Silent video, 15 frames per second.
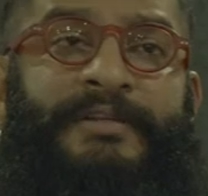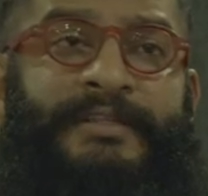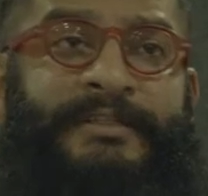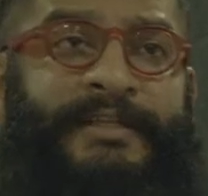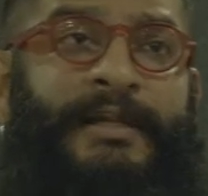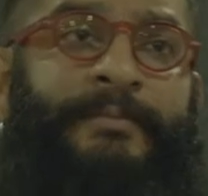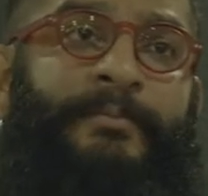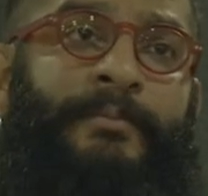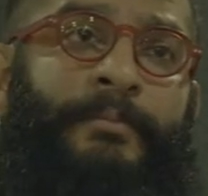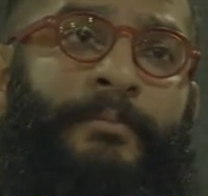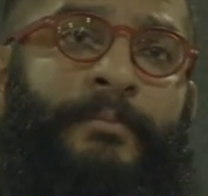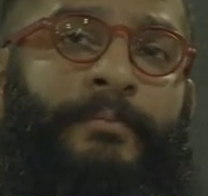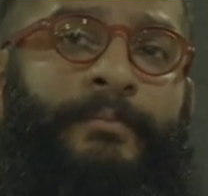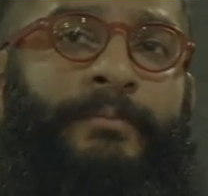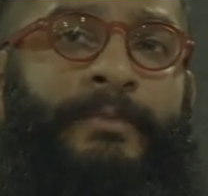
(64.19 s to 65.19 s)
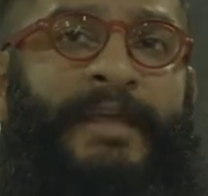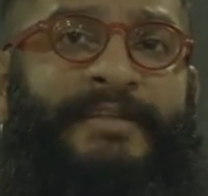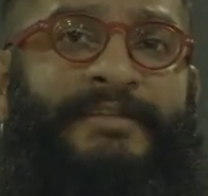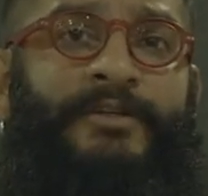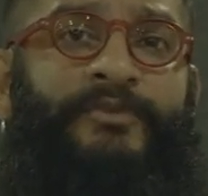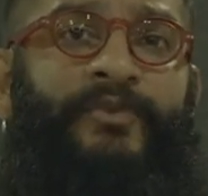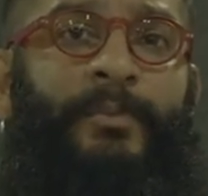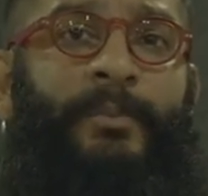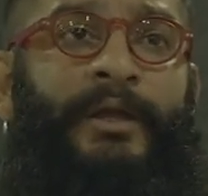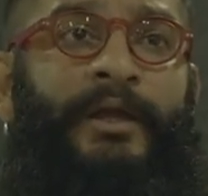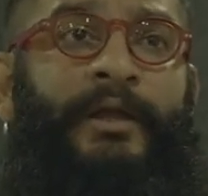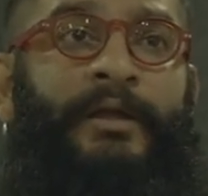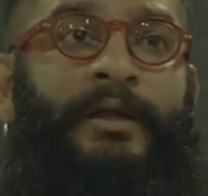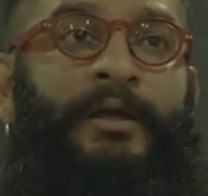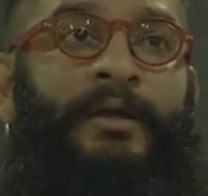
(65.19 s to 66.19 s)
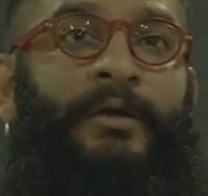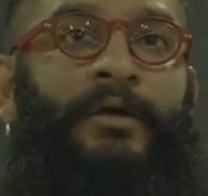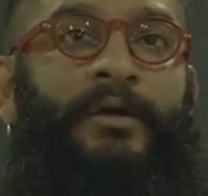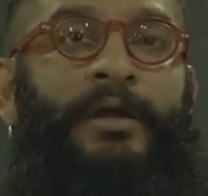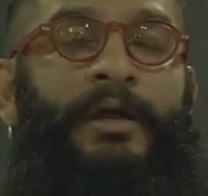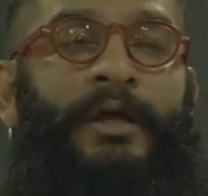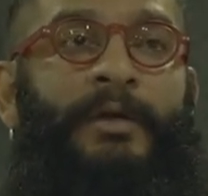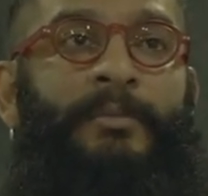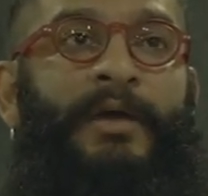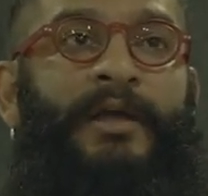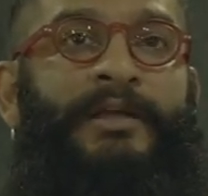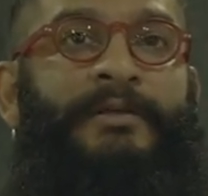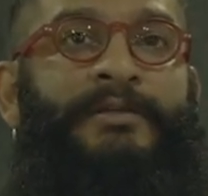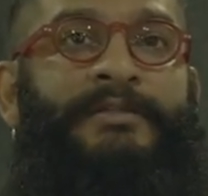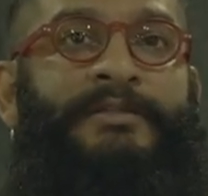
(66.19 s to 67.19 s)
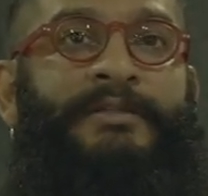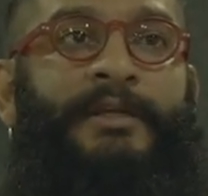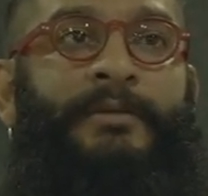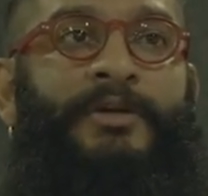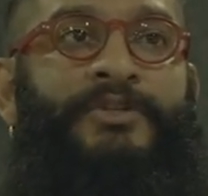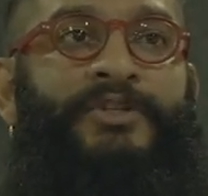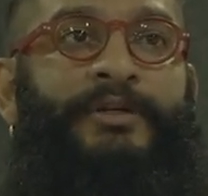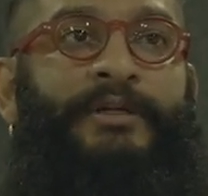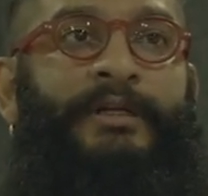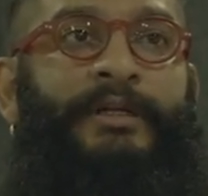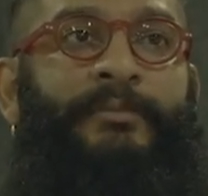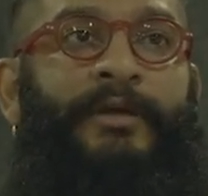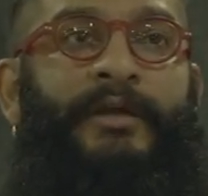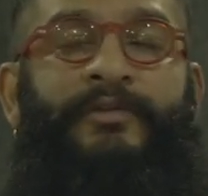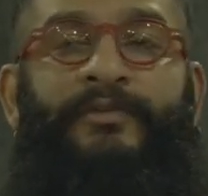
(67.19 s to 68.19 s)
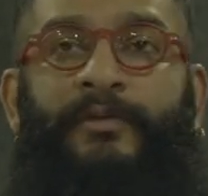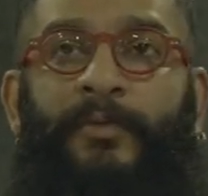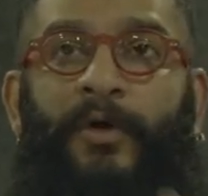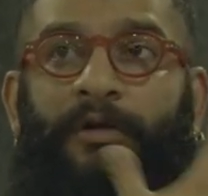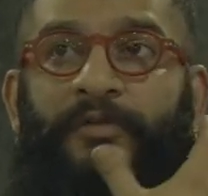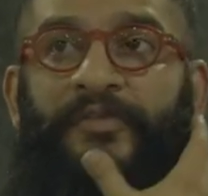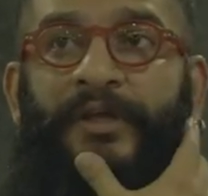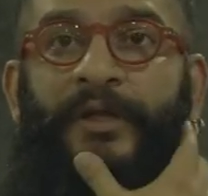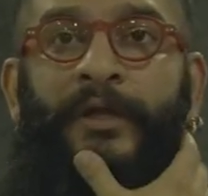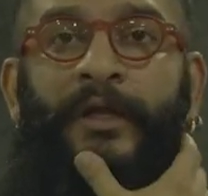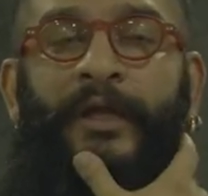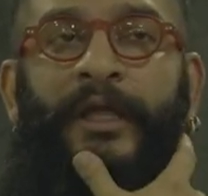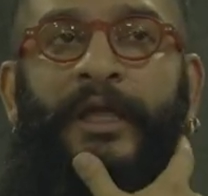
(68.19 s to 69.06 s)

I'm still nascent for me in my cinema journey, in my filmography.